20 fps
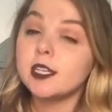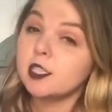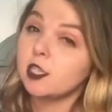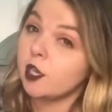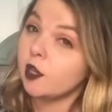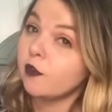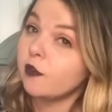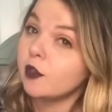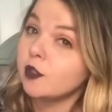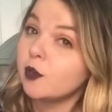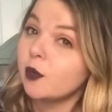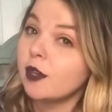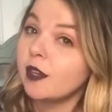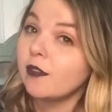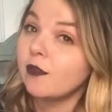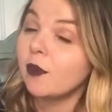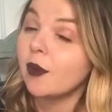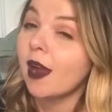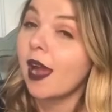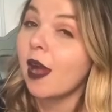It's good for
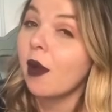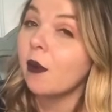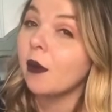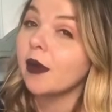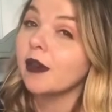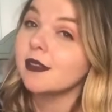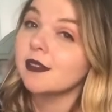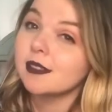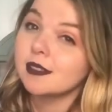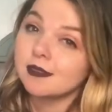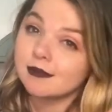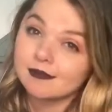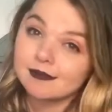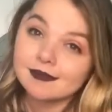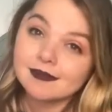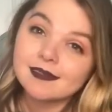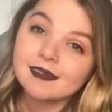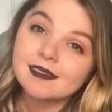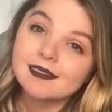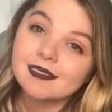24 hours.
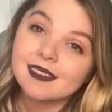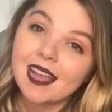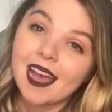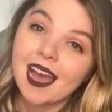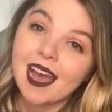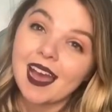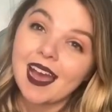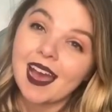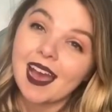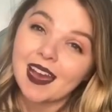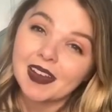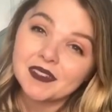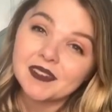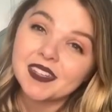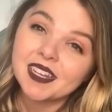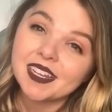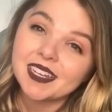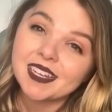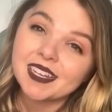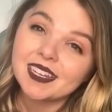I've
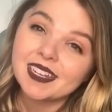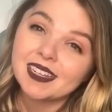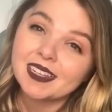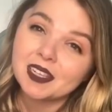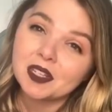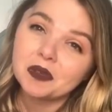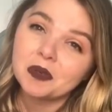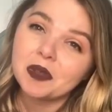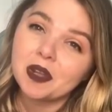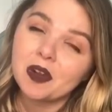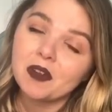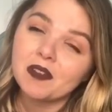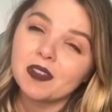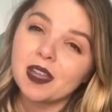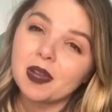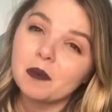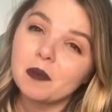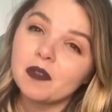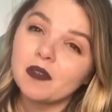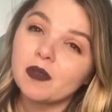done it a little bit over
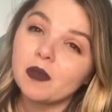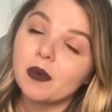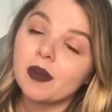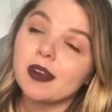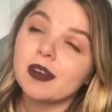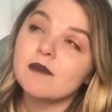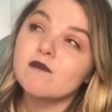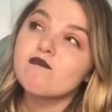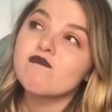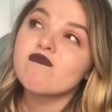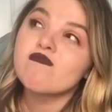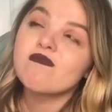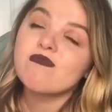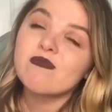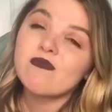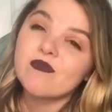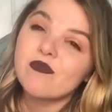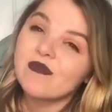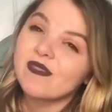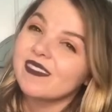that before,
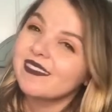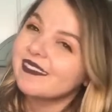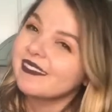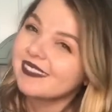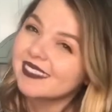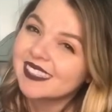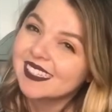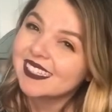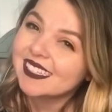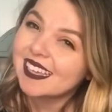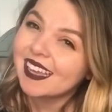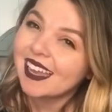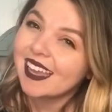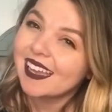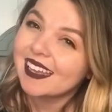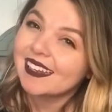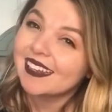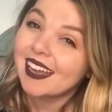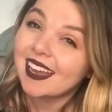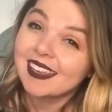
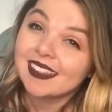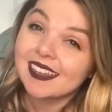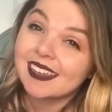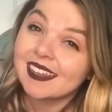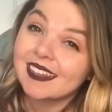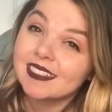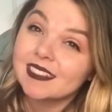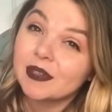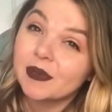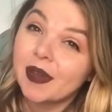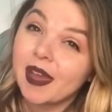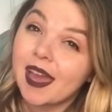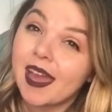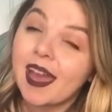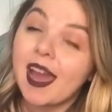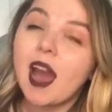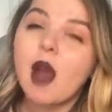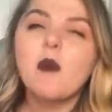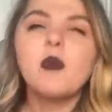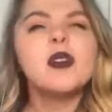and I think it's
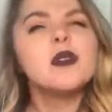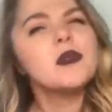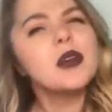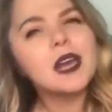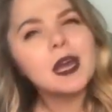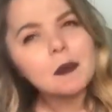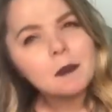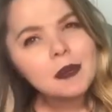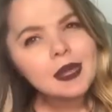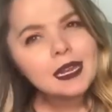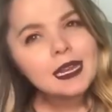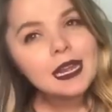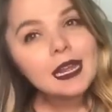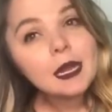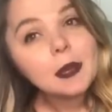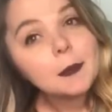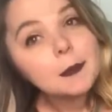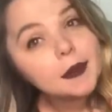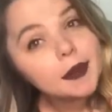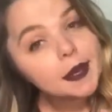okay. I wouldn't recommend
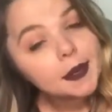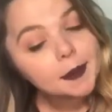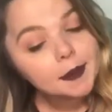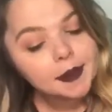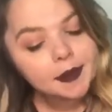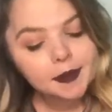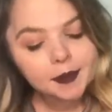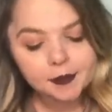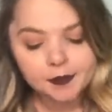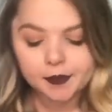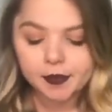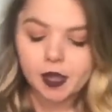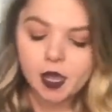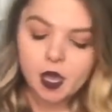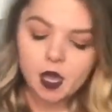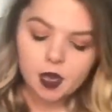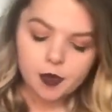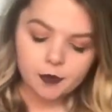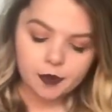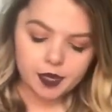it, but
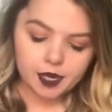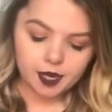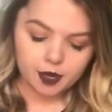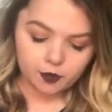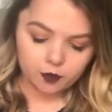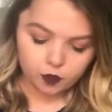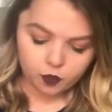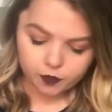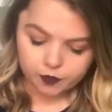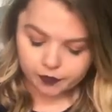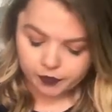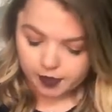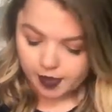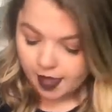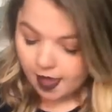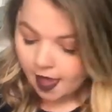be careful.